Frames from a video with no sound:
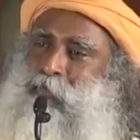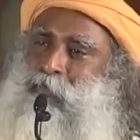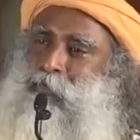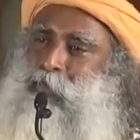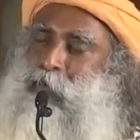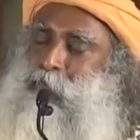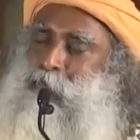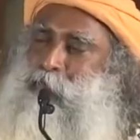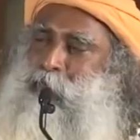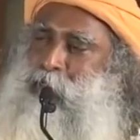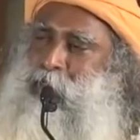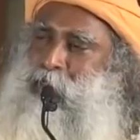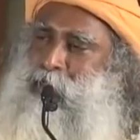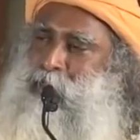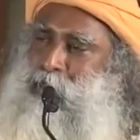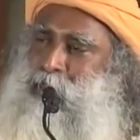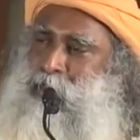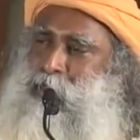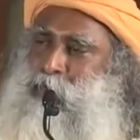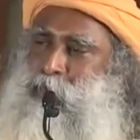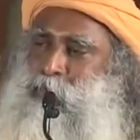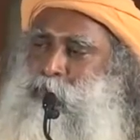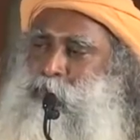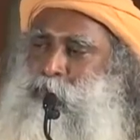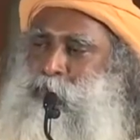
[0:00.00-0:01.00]
From that
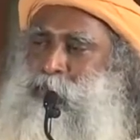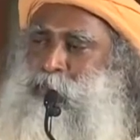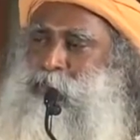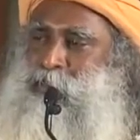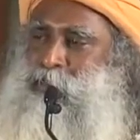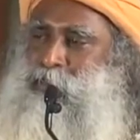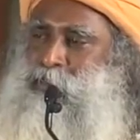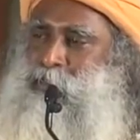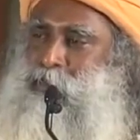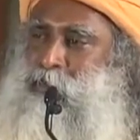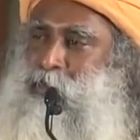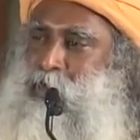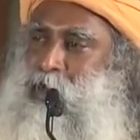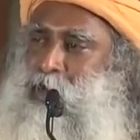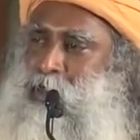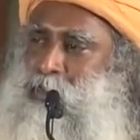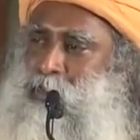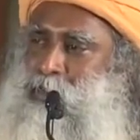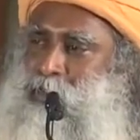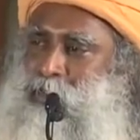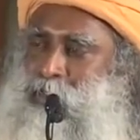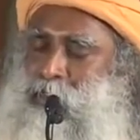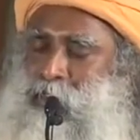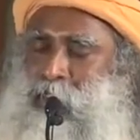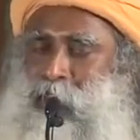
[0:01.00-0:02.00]
day onwards,
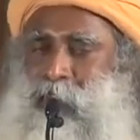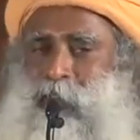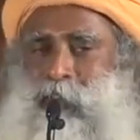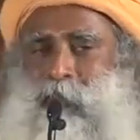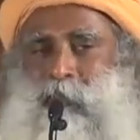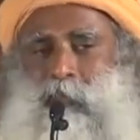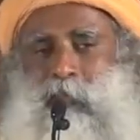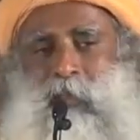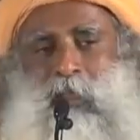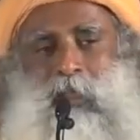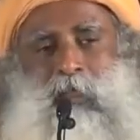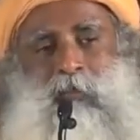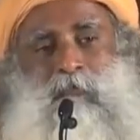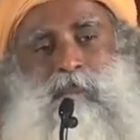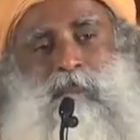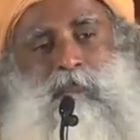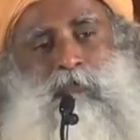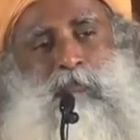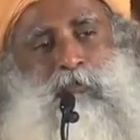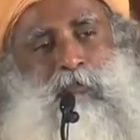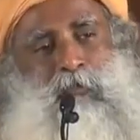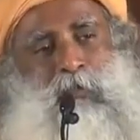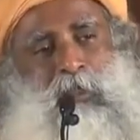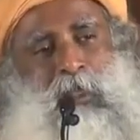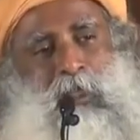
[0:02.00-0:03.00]
Radha started playing
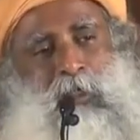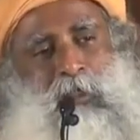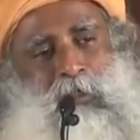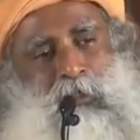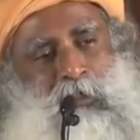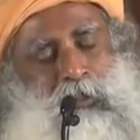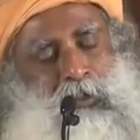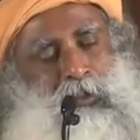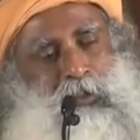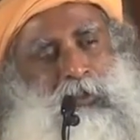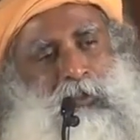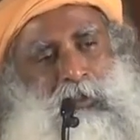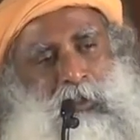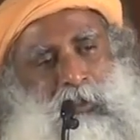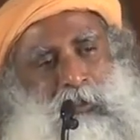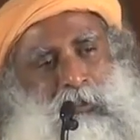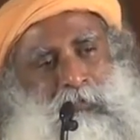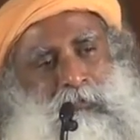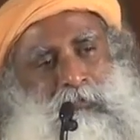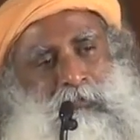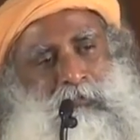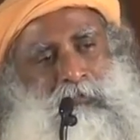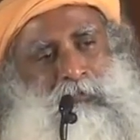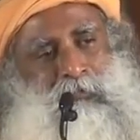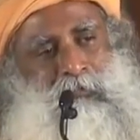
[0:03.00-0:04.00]
flute like Krishna.
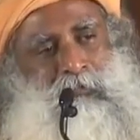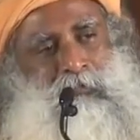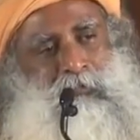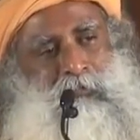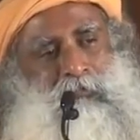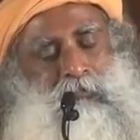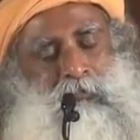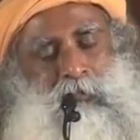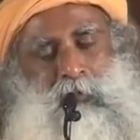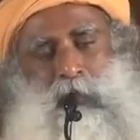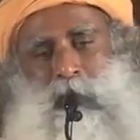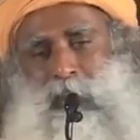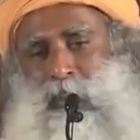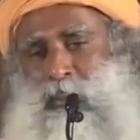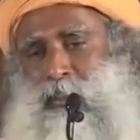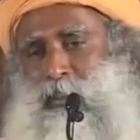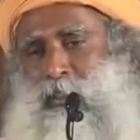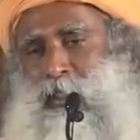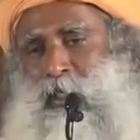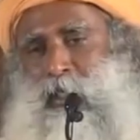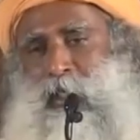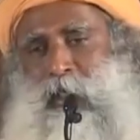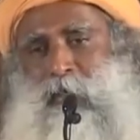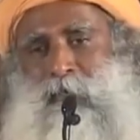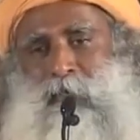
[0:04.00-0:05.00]

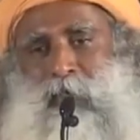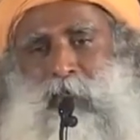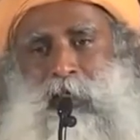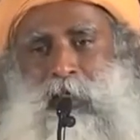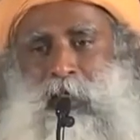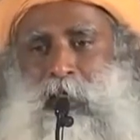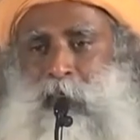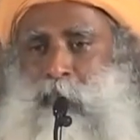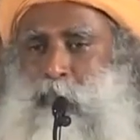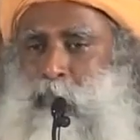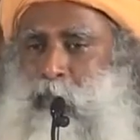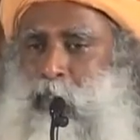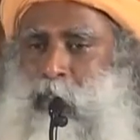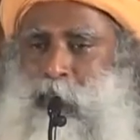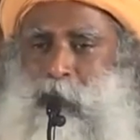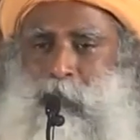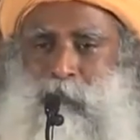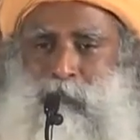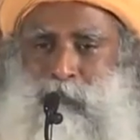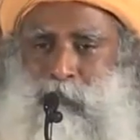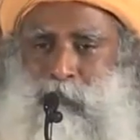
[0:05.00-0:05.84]
Krishna never again played the